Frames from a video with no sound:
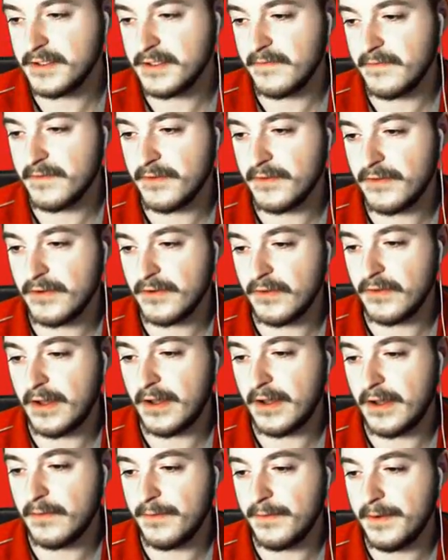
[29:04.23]
further
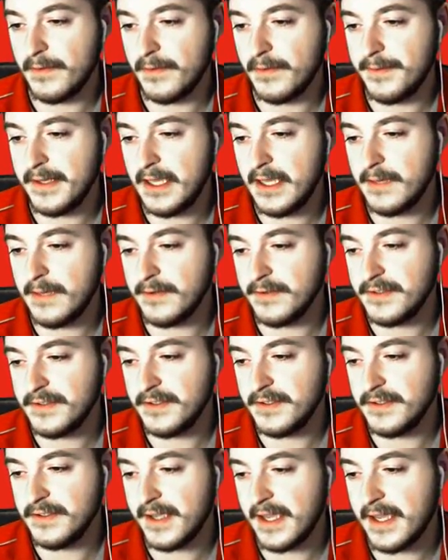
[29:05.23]
along we will be able
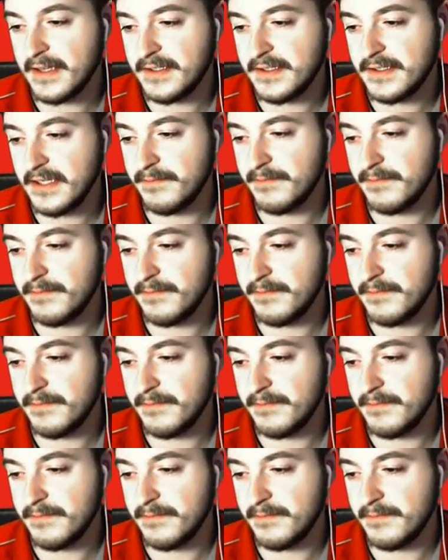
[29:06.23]
to catch a